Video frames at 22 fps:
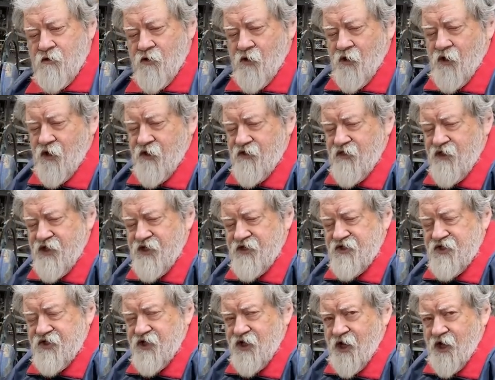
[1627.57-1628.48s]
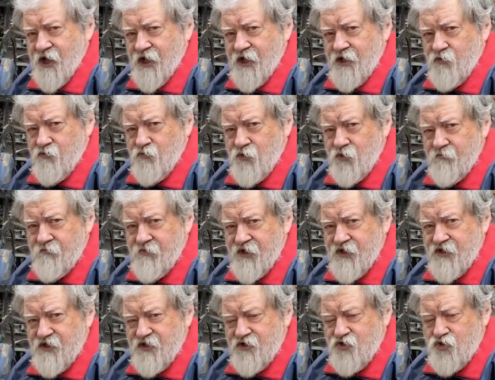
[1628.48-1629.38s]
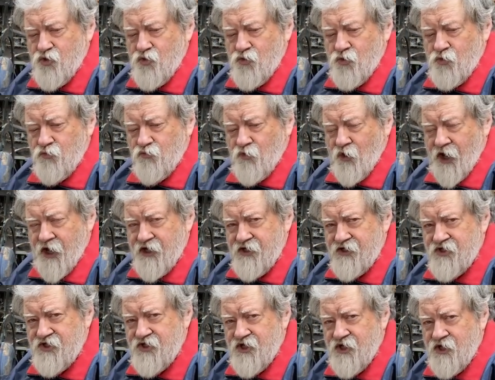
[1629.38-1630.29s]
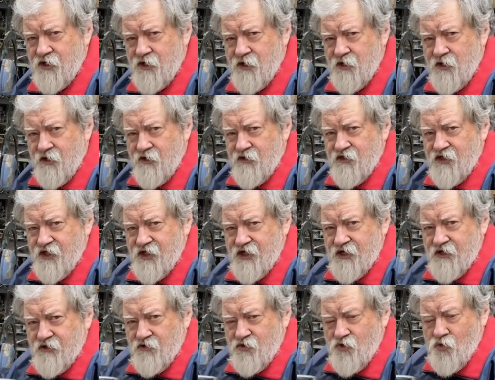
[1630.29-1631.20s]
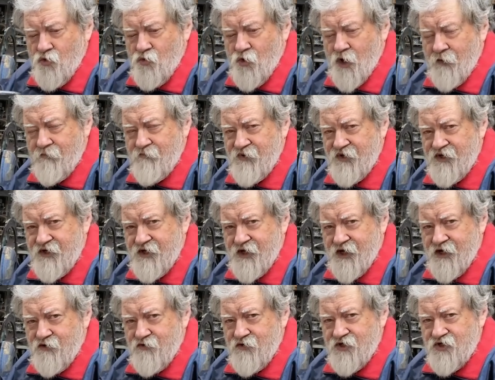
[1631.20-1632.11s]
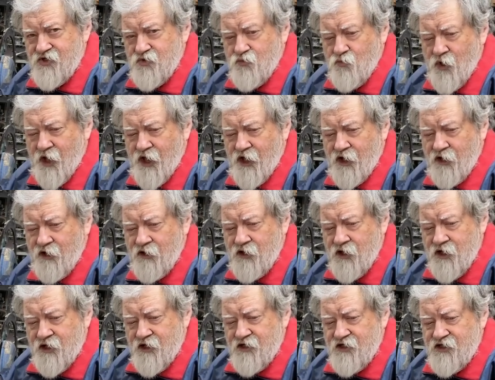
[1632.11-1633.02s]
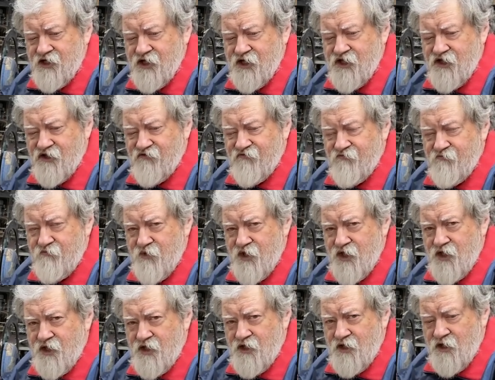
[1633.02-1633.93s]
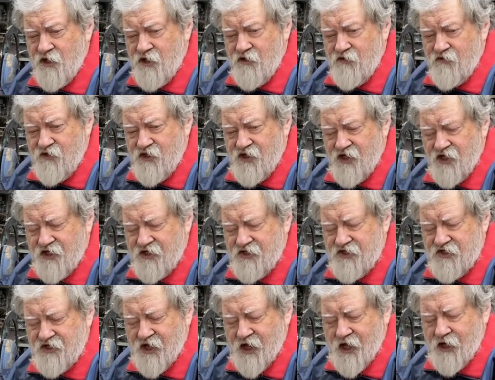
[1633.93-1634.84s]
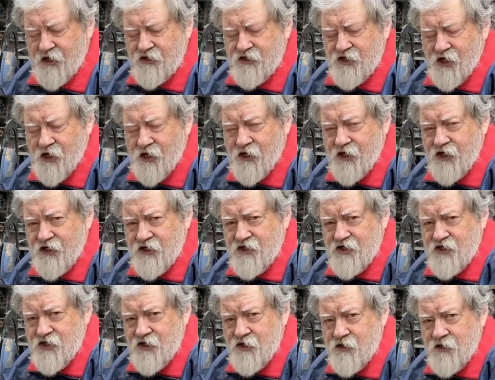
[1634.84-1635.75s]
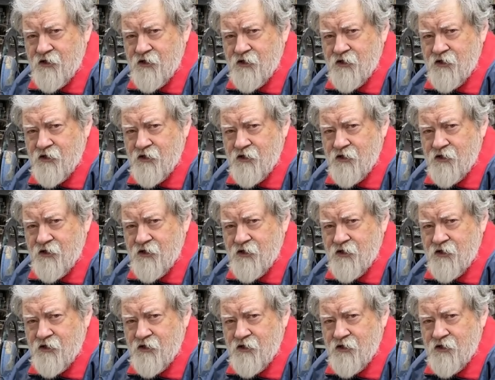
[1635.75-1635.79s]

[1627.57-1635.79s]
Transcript: On this side will be the tool rest that it'll go up and down as well to give me the exact height